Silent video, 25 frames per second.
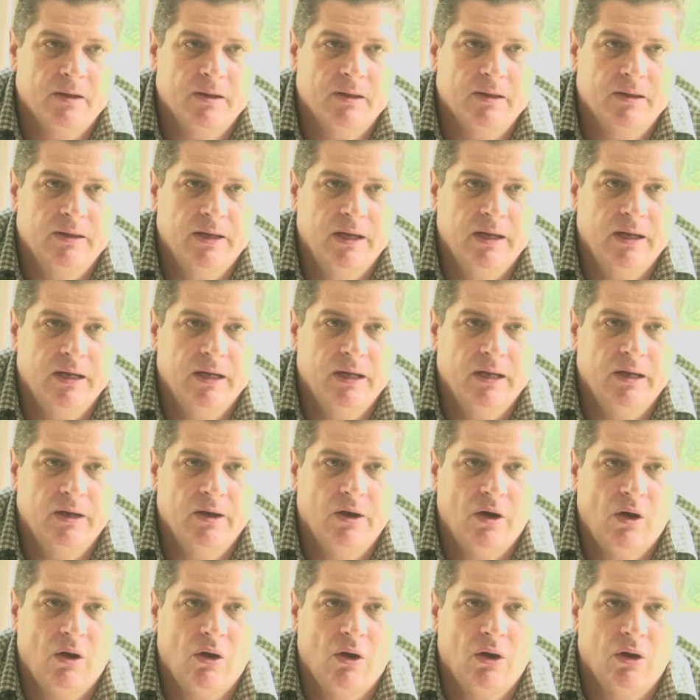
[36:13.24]

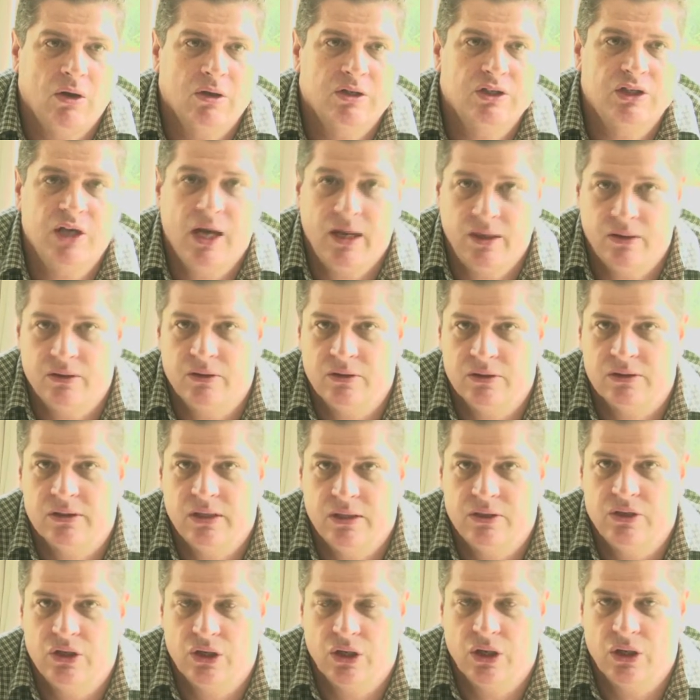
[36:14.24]
there are channels
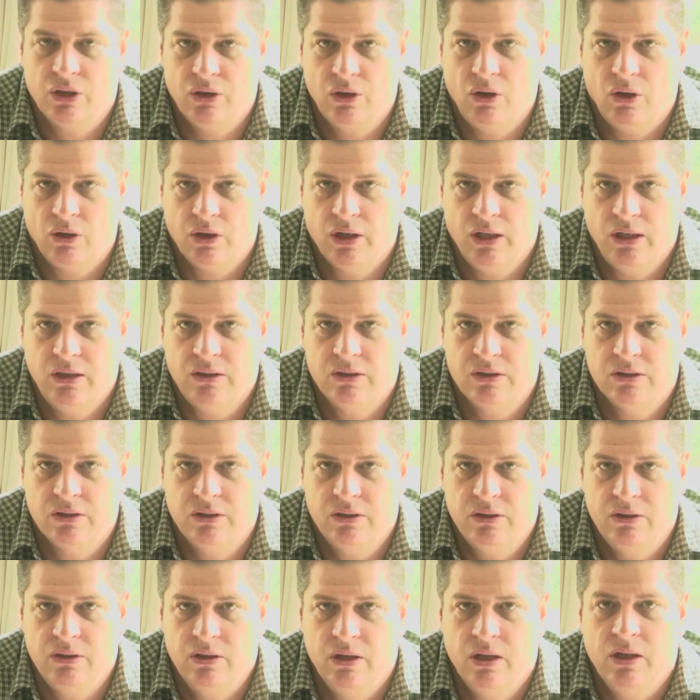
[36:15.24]
that you can log
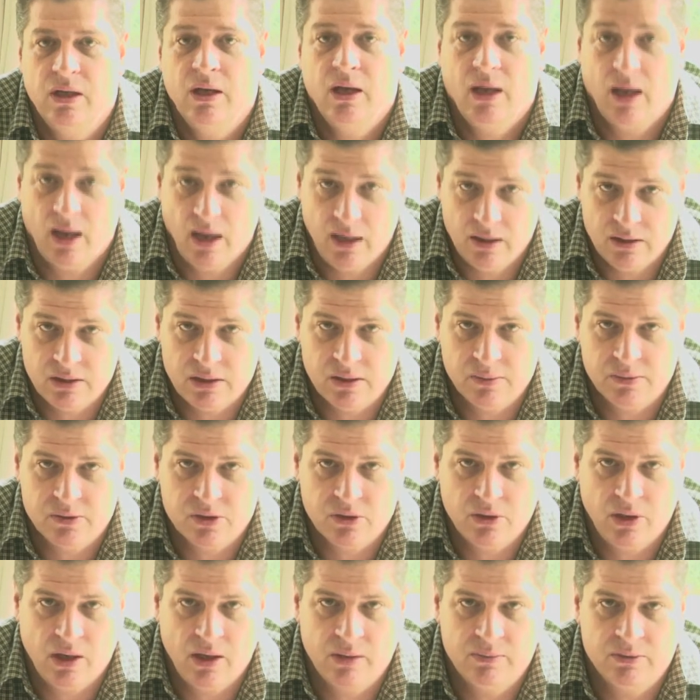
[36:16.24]
into and
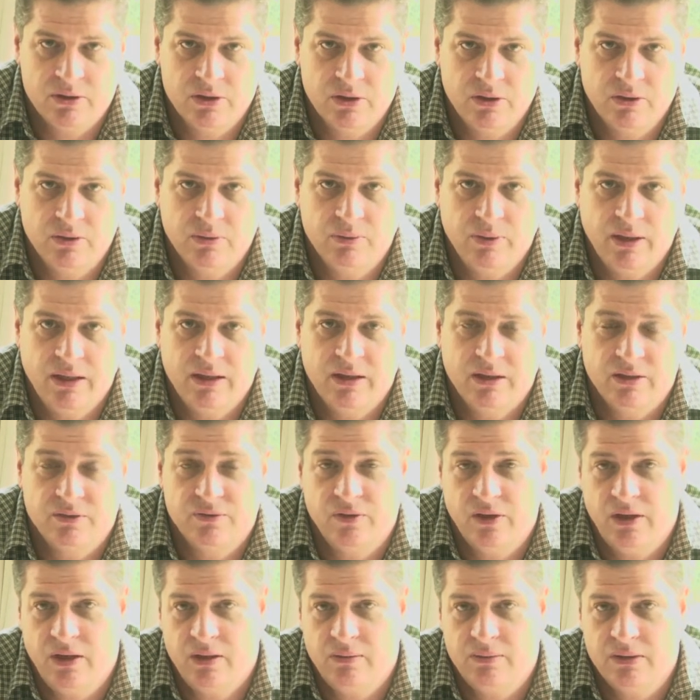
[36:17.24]
subscribe to where there's
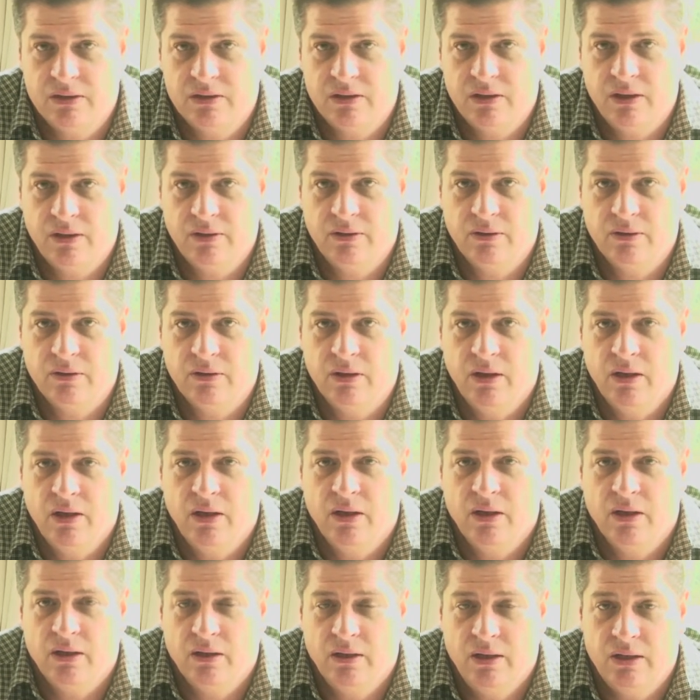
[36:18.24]
video material
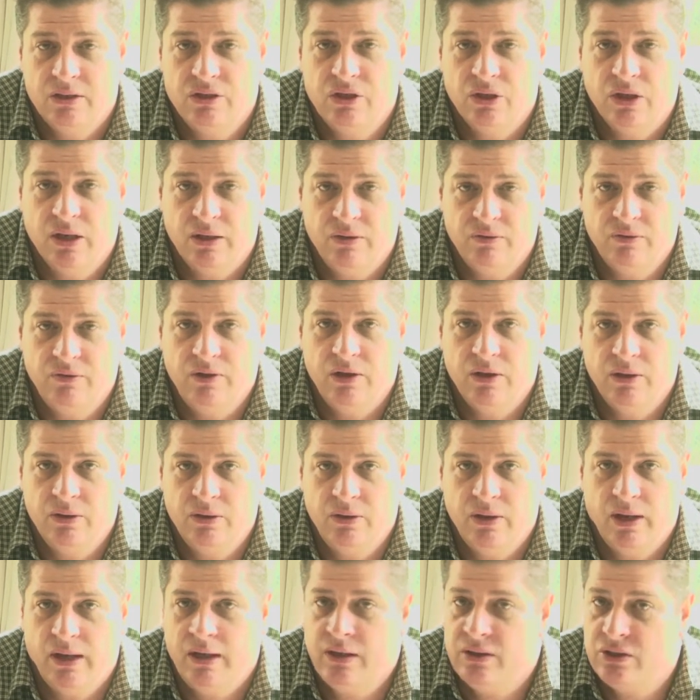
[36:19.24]
that you can
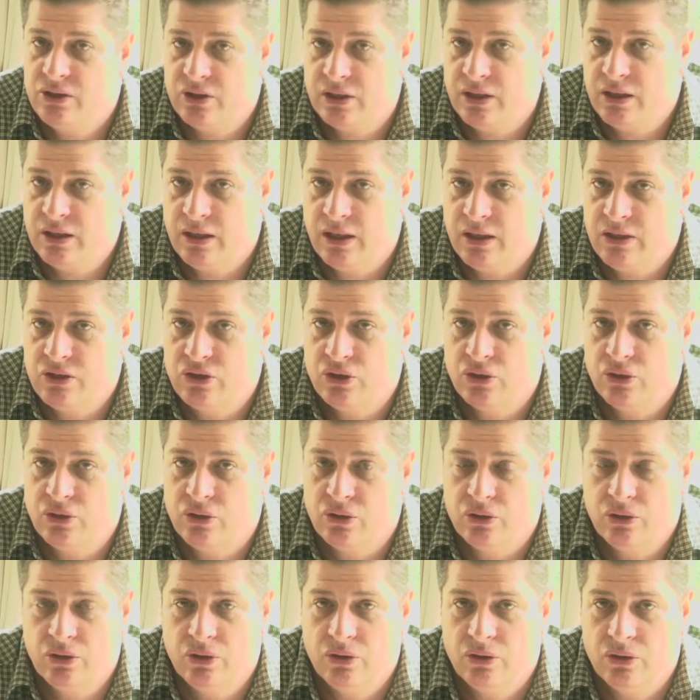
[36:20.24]
view, and you can get
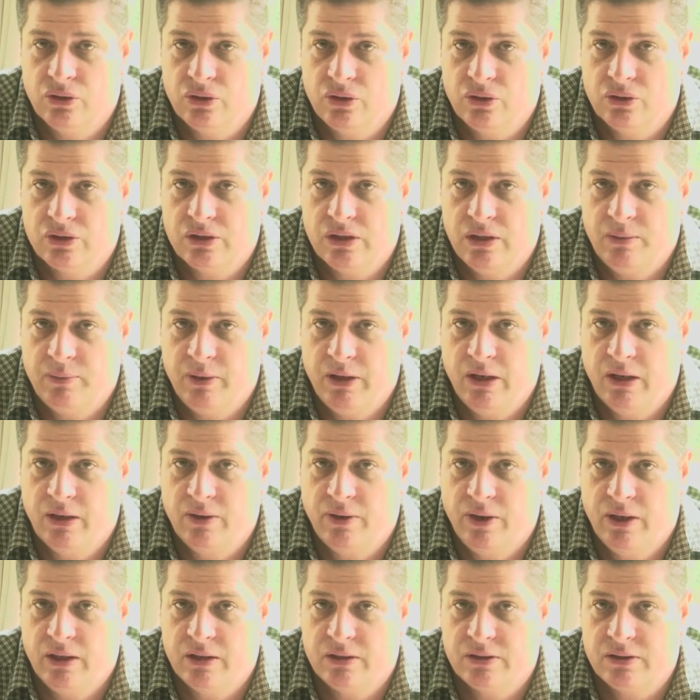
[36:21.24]
your CPD
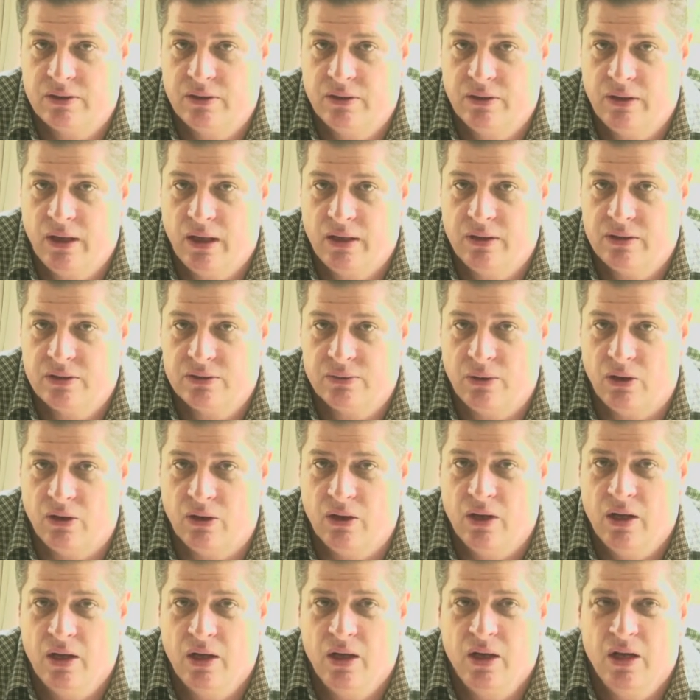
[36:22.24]
credits through that as
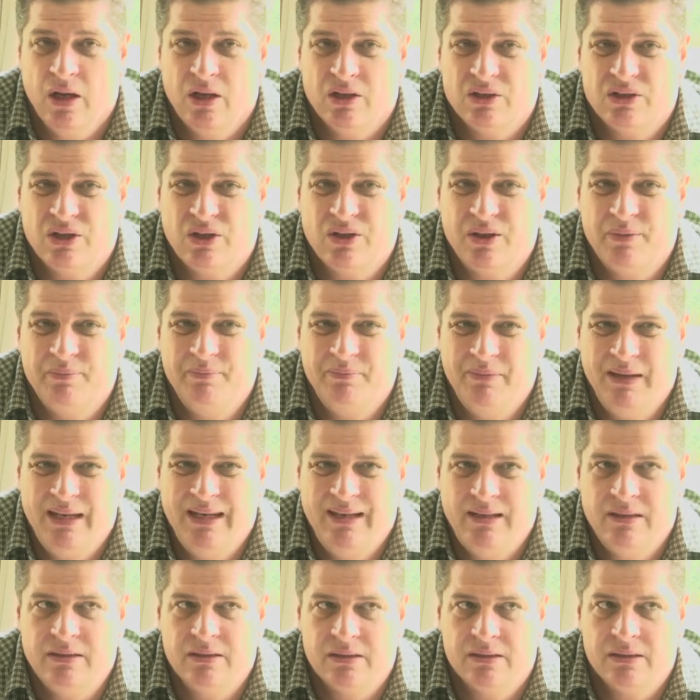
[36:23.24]
well. So the
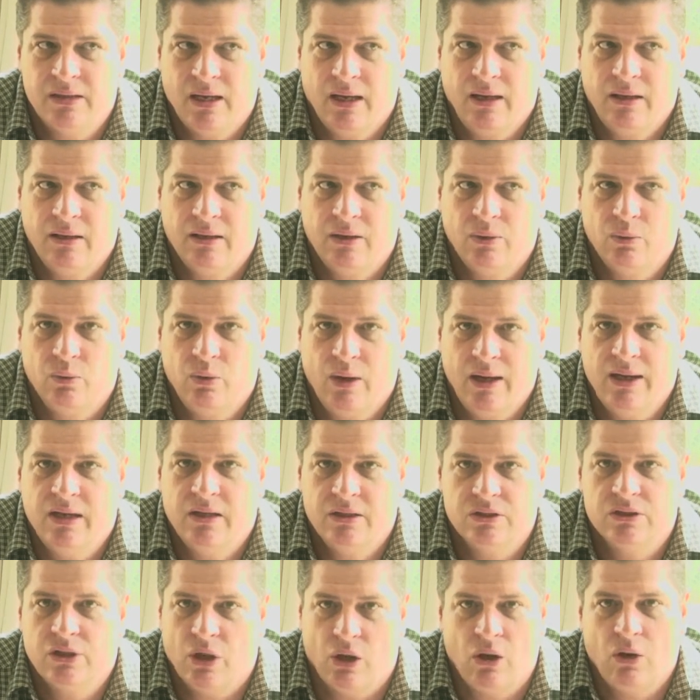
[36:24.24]
means and the
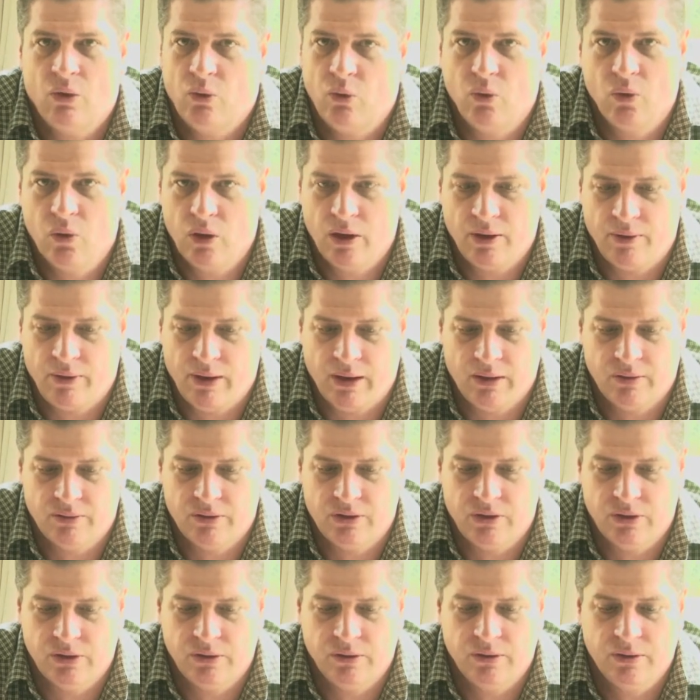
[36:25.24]
ways are all
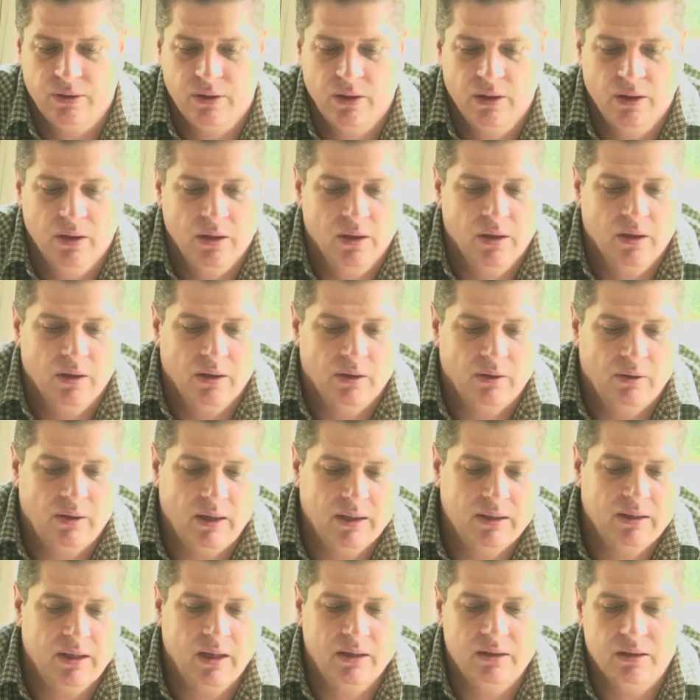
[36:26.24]
around you.
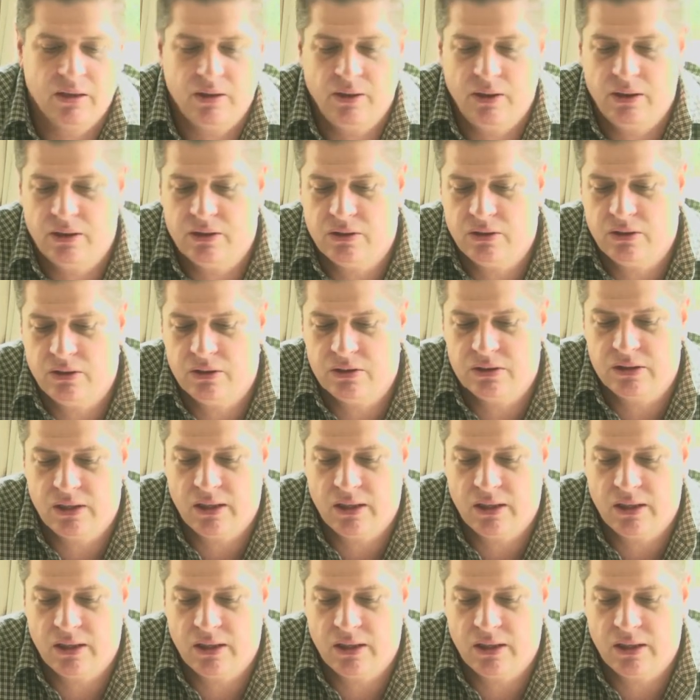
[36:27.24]
Right, category 2 is